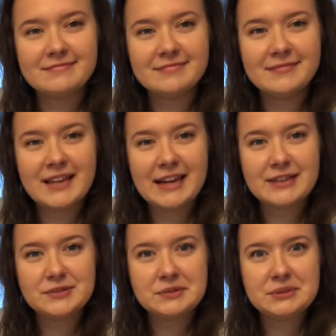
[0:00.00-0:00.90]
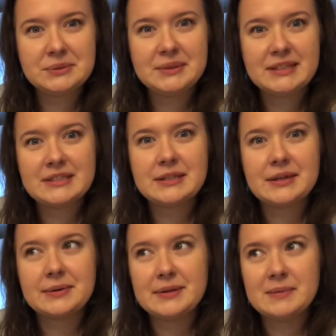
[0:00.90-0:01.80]
Like I told you, this
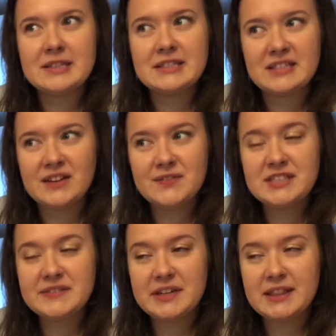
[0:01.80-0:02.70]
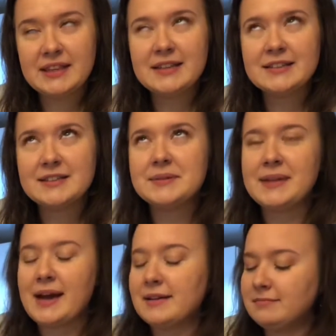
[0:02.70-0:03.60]
cream itself is very thick, so
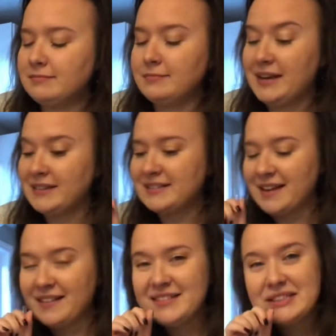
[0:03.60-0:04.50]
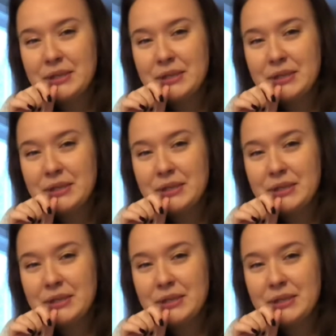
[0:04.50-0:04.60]
that makes sense.